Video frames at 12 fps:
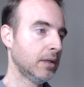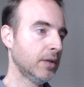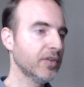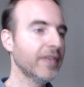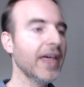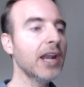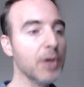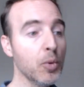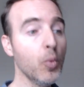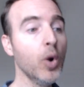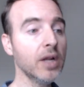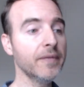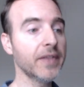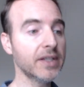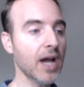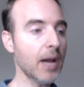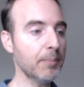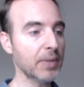So that'll be one of the
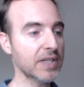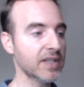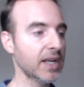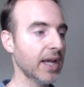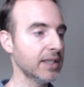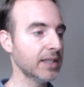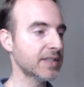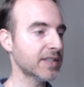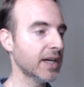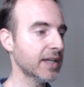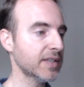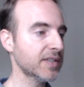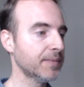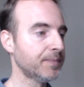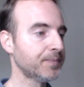topics that I discuss.